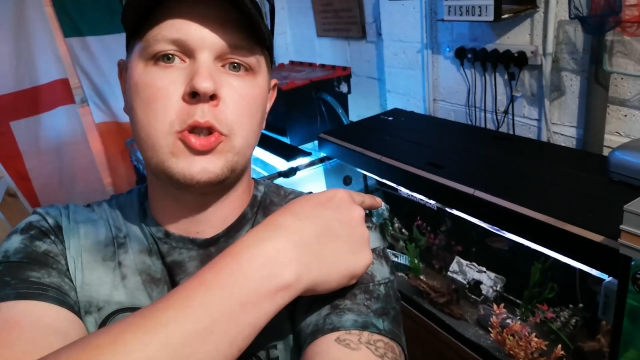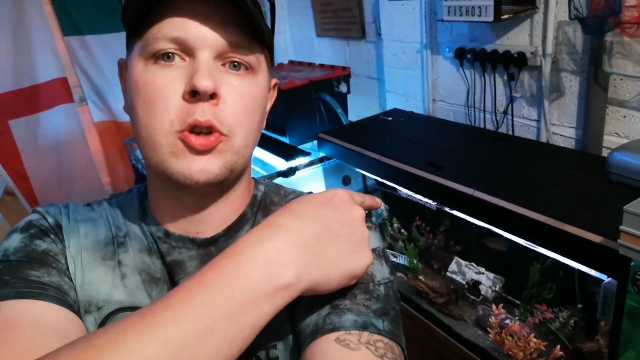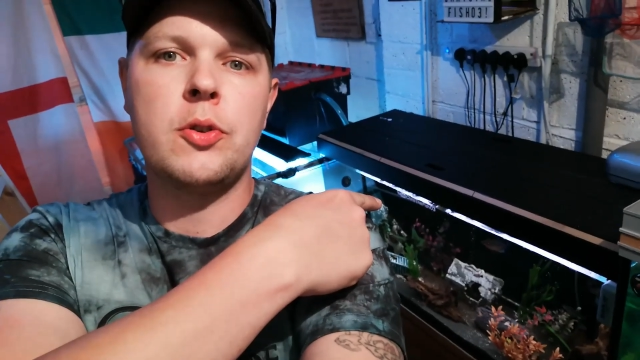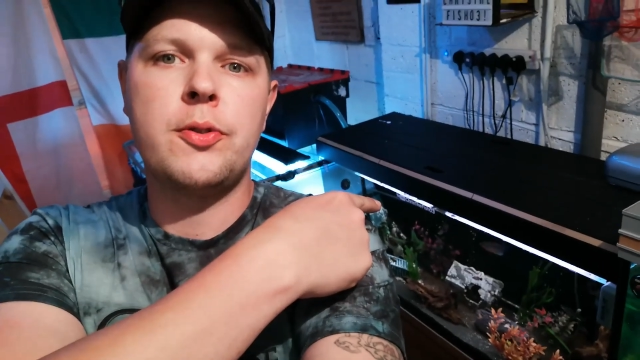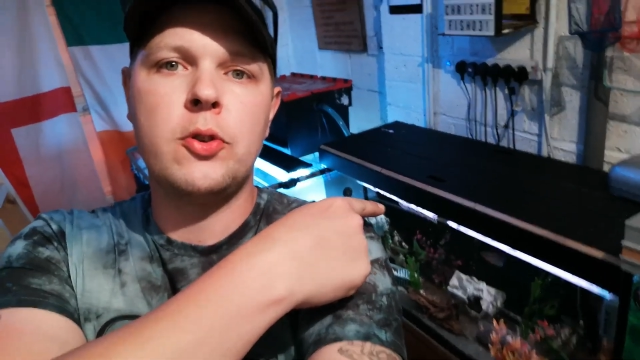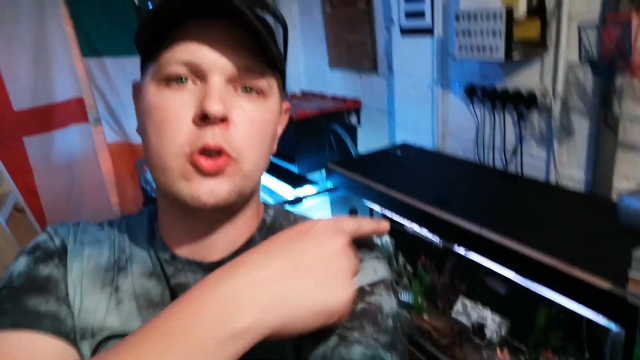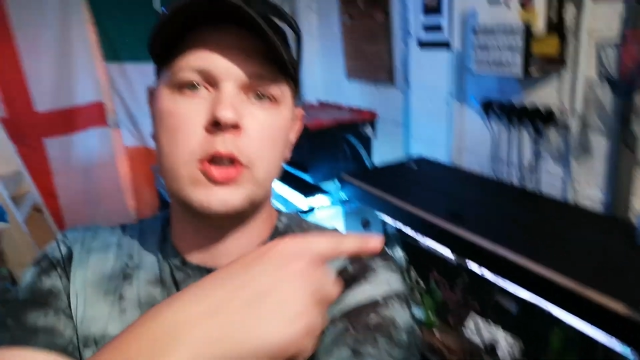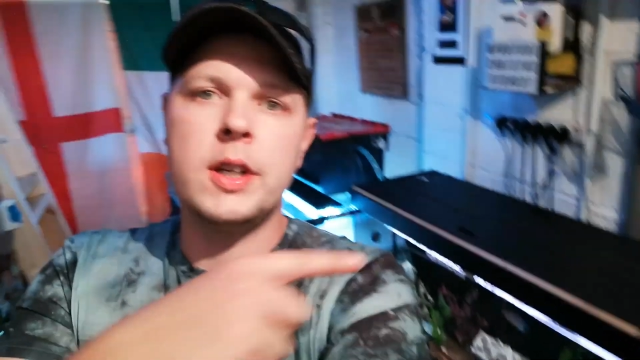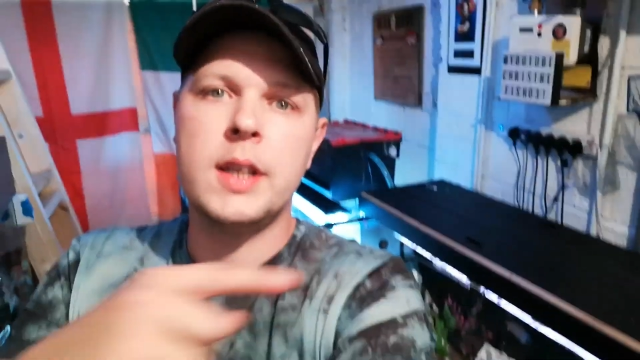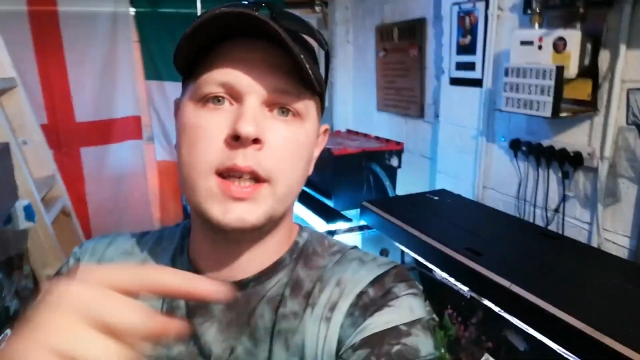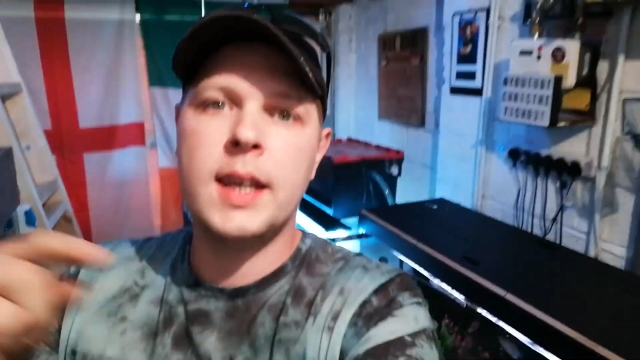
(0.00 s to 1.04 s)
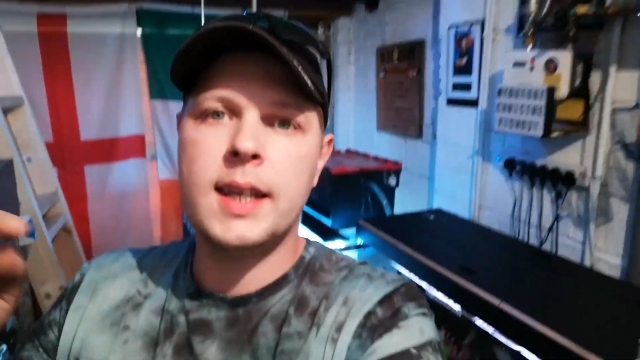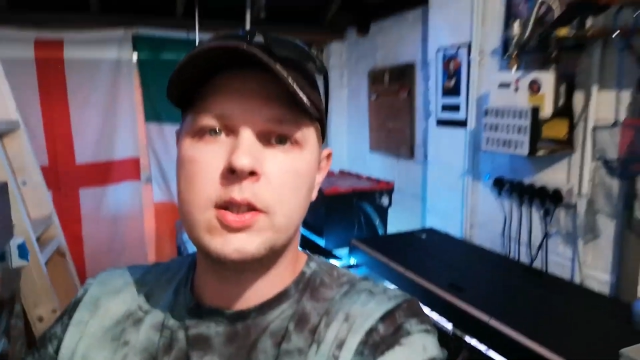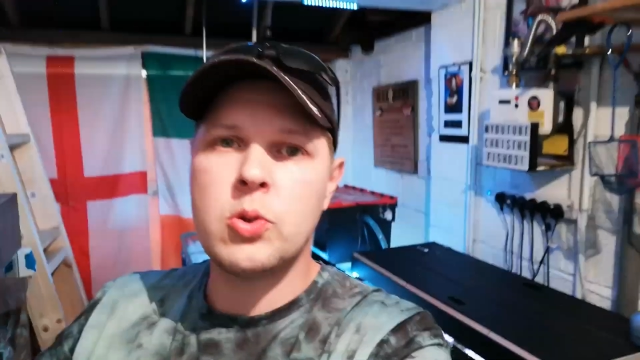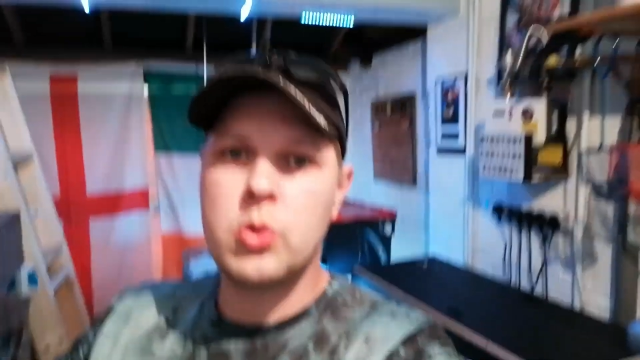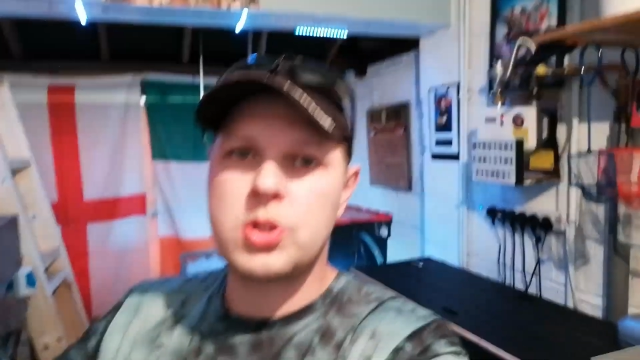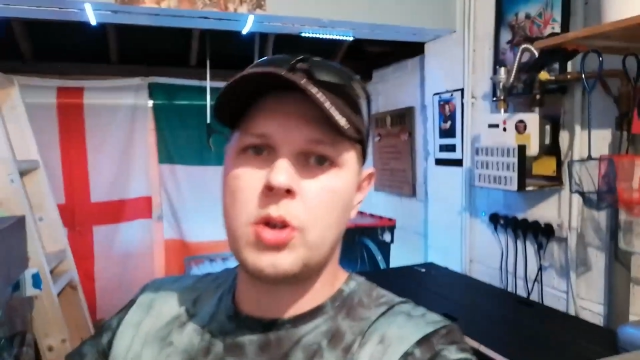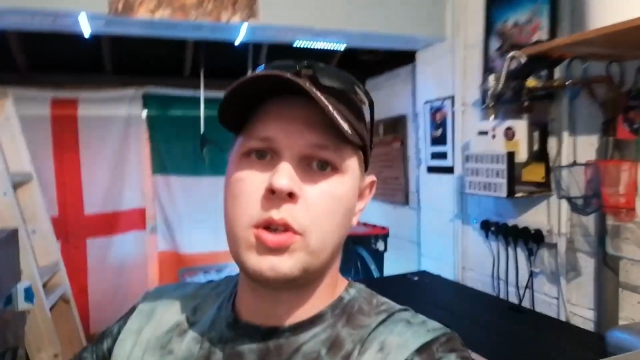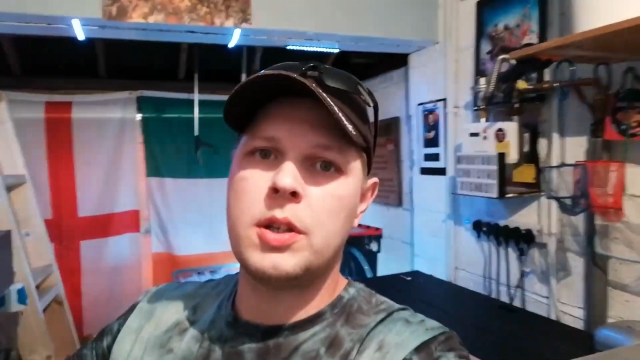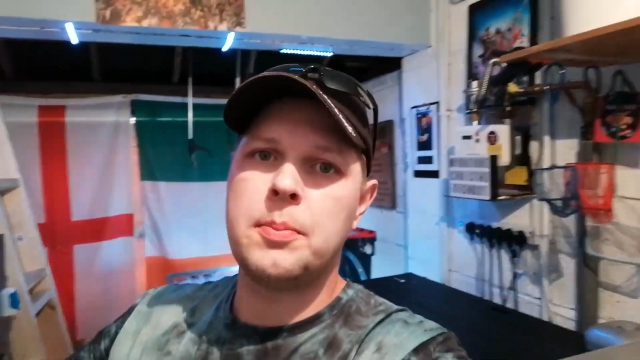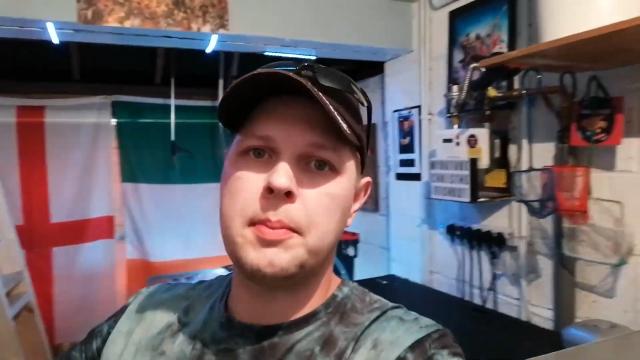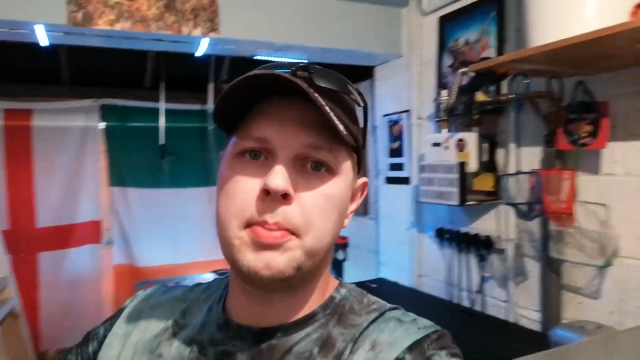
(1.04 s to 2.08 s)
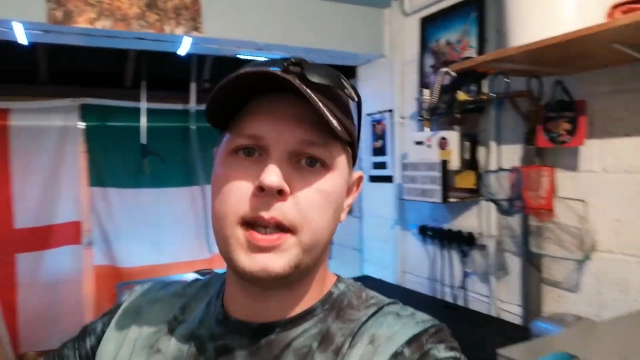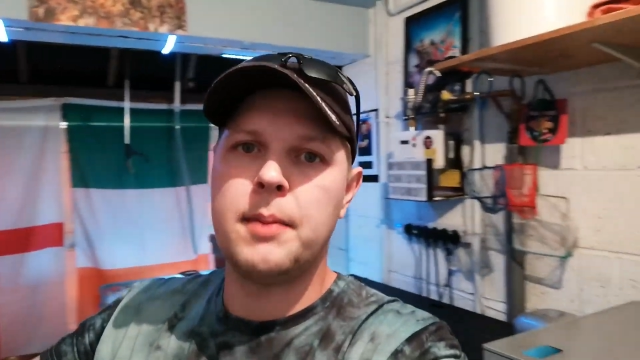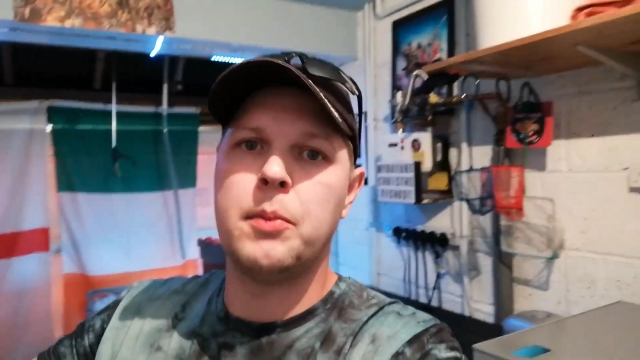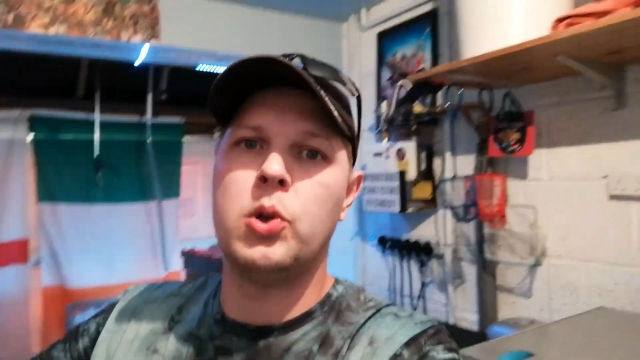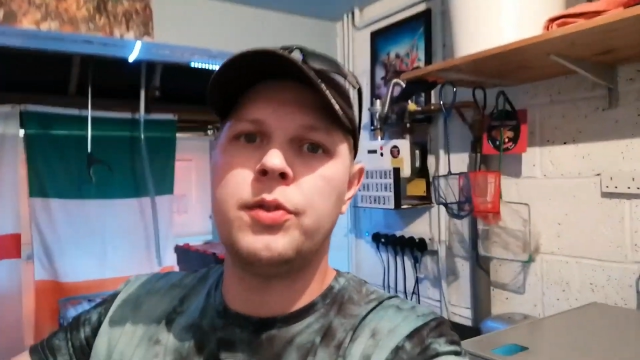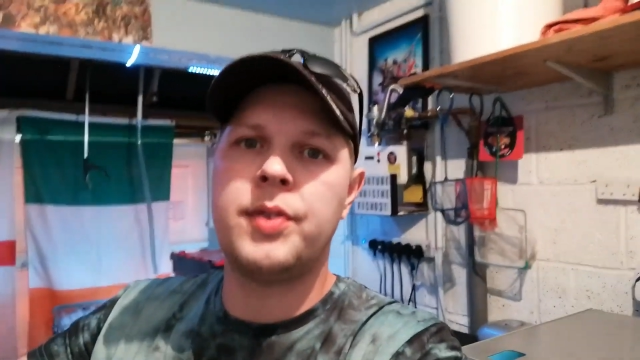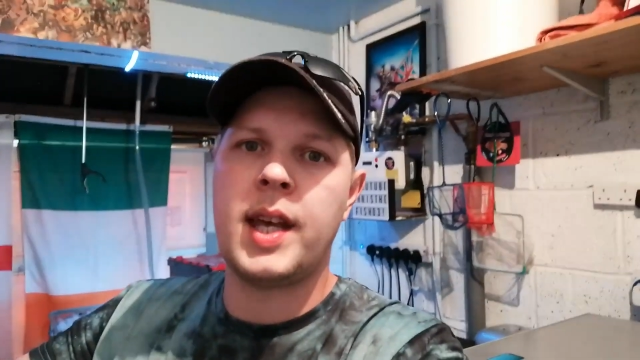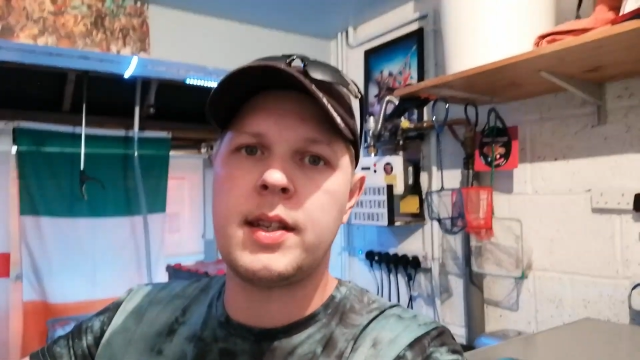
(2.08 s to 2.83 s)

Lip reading: 240 is also going to be being moved.